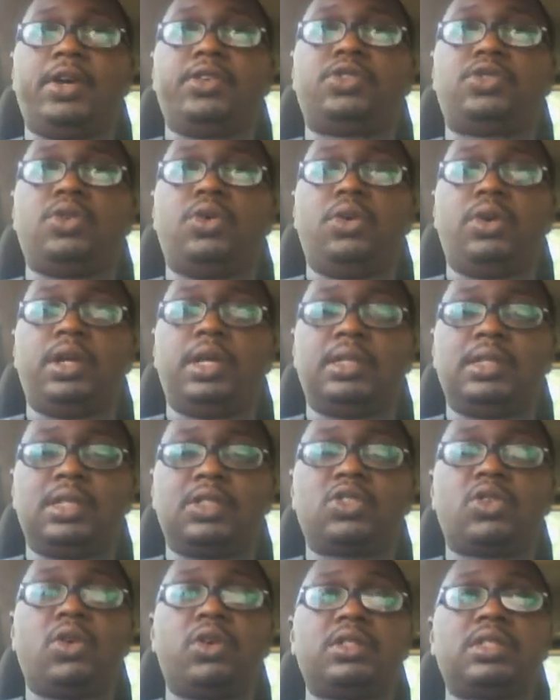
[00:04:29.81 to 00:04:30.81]
So it
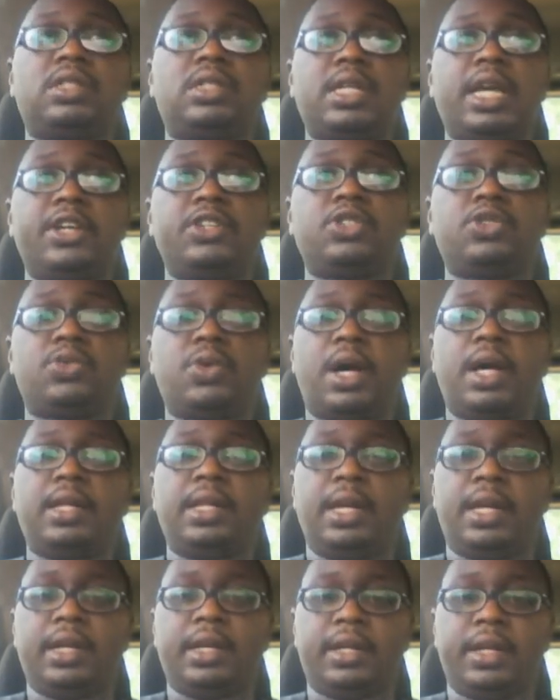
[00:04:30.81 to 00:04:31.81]
is
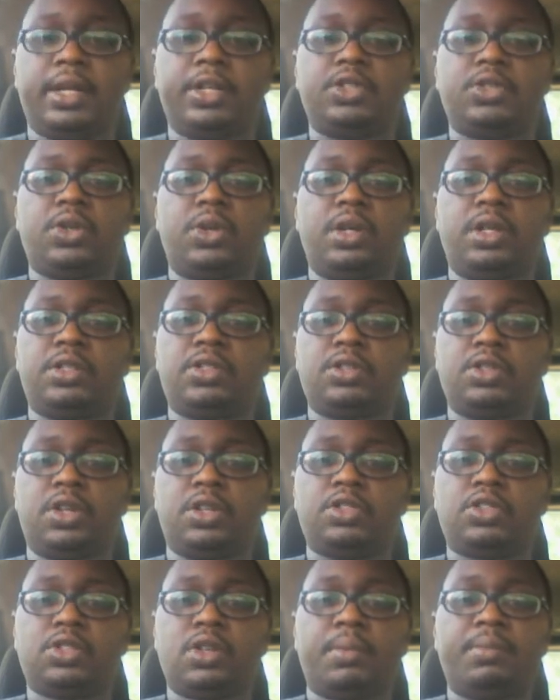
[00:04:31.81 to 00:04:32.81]
consensual in nature. It's
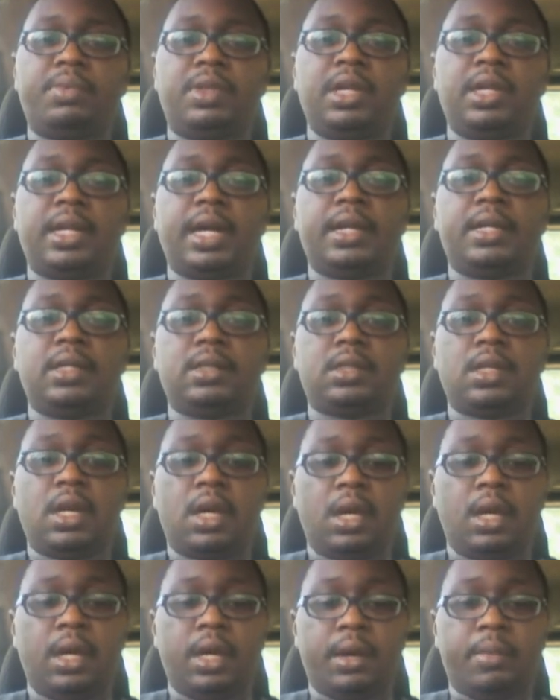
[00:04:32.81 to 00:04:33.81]
not something that is
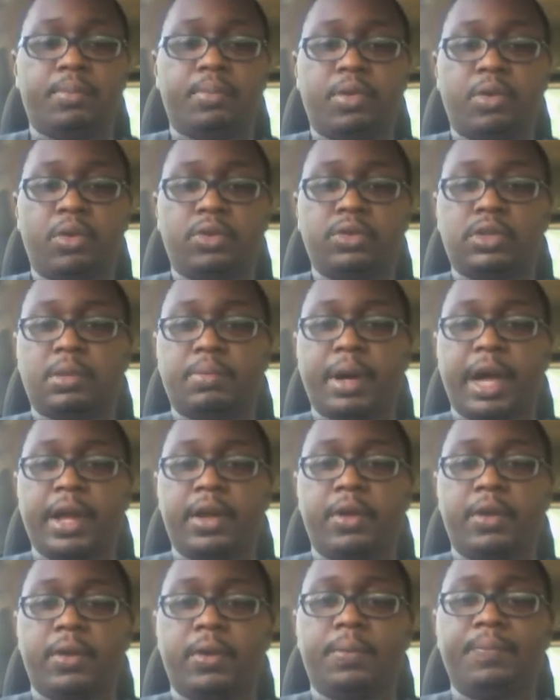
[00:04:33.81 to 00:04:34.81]
imposed by
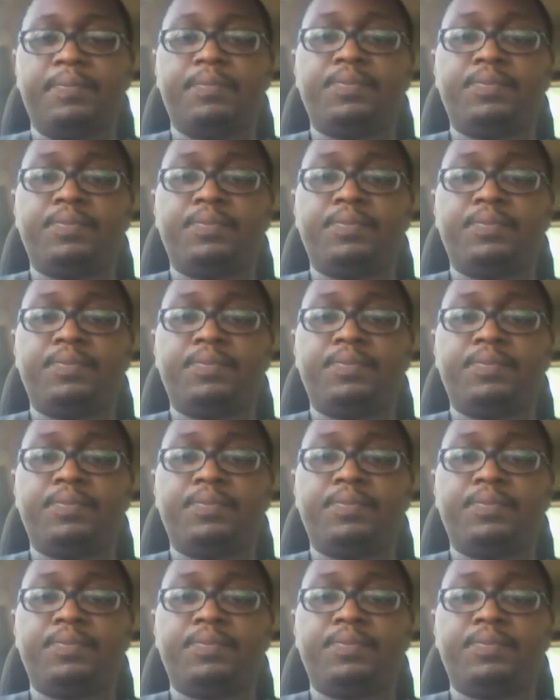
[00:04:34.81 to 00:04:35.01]
law.